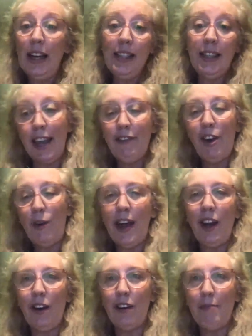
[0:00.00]

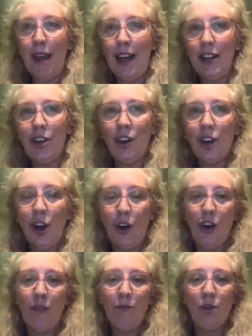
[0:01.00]

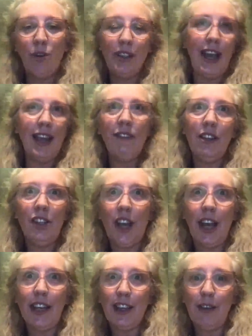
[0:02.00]
davo@hotmail.com or David
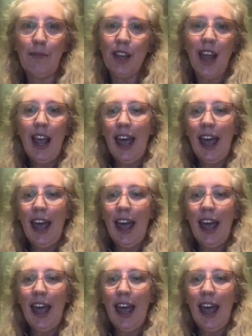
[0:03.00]
Jacobs,